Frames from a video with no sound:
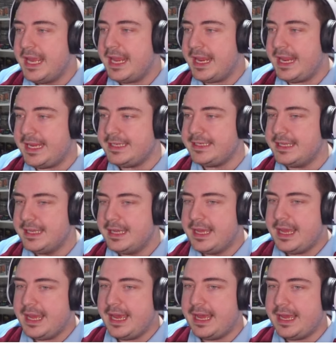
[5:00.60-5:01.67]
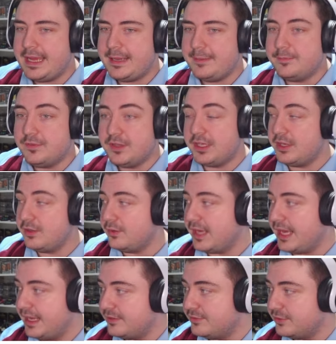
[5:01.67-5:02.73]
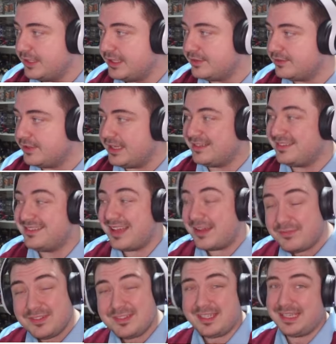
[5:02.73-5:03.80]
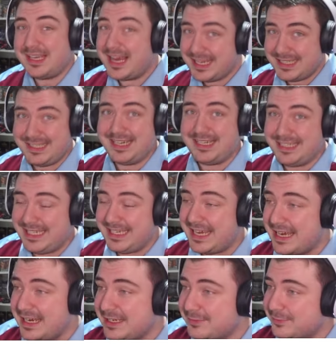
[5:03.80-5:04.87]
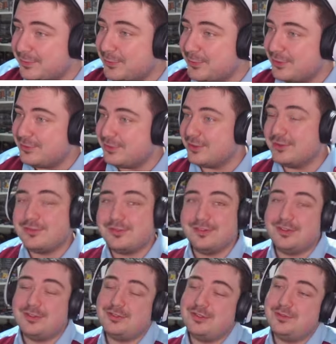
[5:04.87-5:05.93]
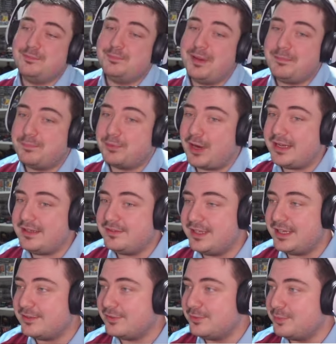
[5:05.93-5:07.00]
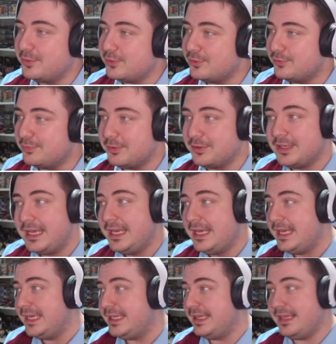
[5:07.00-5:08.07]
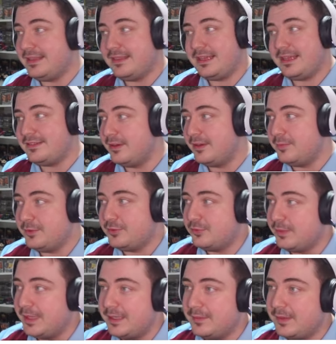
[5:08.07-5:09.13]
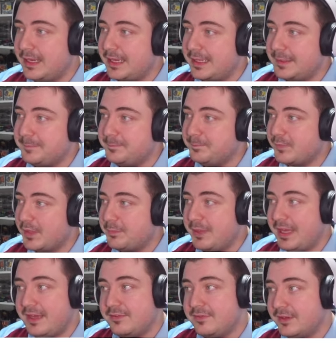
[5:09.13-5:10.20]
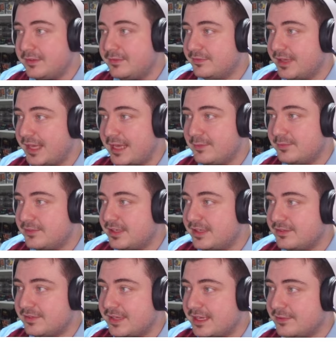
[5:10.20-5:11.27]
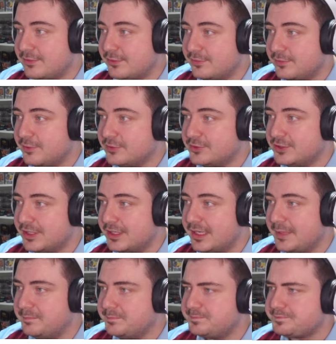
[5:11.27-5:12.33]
in um, the U K. So you can see it's seventy-nine ninety-nine for the deluxe edition, bit pricey I suppose, but that that's how much we um, pay for, for games these days, unfortunately.